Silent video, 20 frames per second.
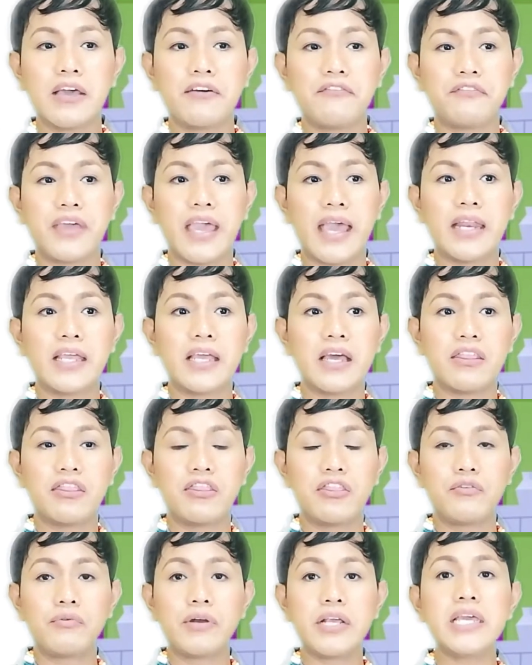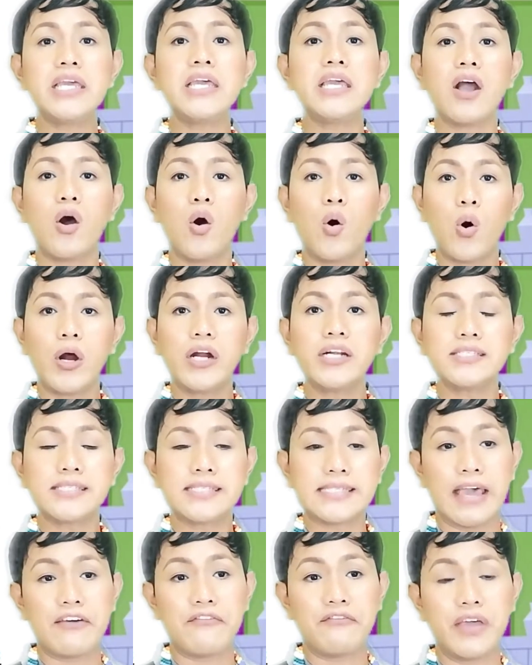of getting a 3 or
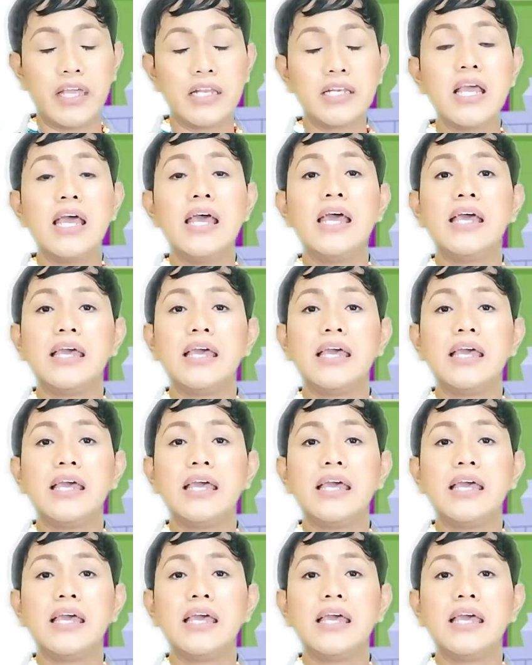7